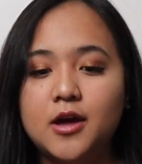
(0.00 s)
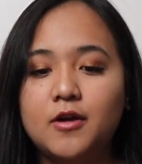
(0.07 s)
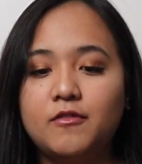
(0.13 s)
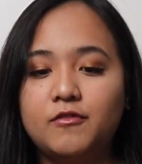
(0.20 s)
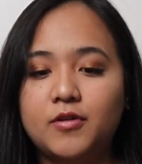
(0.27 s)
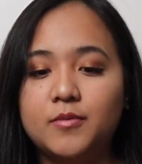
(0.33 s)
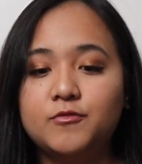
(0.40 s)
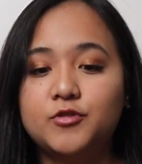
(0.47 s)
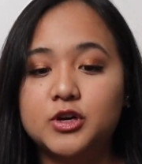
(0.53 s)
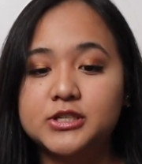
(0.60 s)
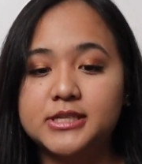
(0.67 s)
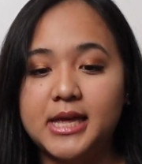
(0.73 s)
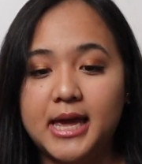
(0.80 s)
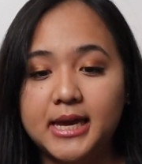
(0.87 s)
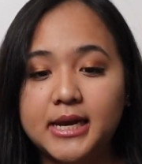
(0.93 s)
from
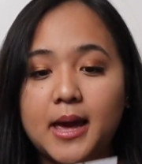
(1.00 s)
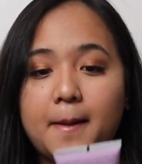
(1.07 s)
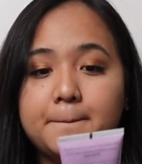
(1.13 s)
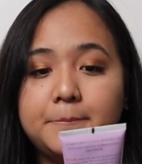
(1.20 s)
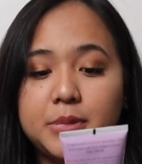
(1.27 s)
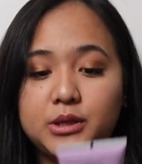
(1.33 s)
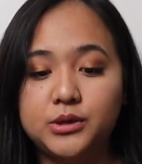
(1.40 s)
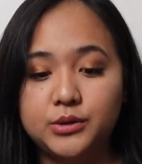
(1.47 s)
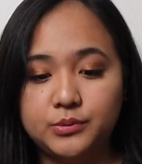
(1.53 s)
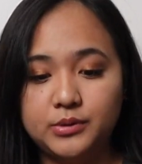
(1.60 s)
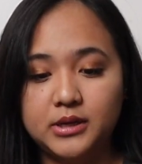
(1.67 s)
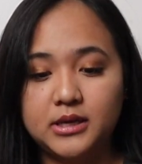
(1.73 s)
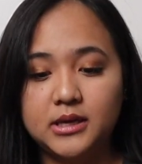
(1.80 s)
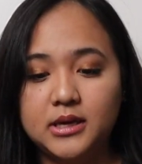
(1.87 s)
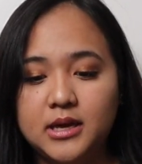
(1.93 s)
First Aid
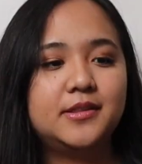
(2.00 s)
Beauty.